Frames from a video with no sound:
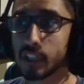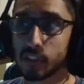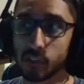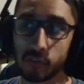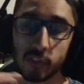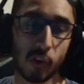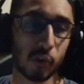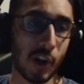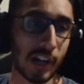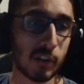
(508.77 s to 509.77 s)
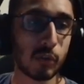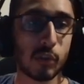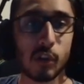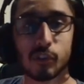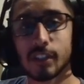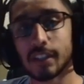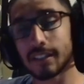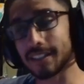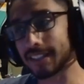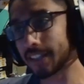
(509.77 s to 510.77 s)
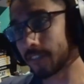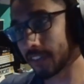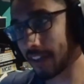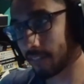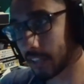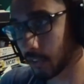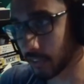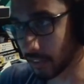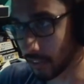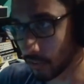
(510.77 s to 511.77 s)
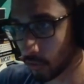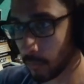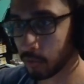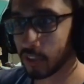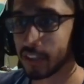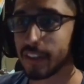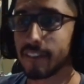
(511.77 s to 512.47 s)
So if you don't know how to do those, the link for that video is in the description.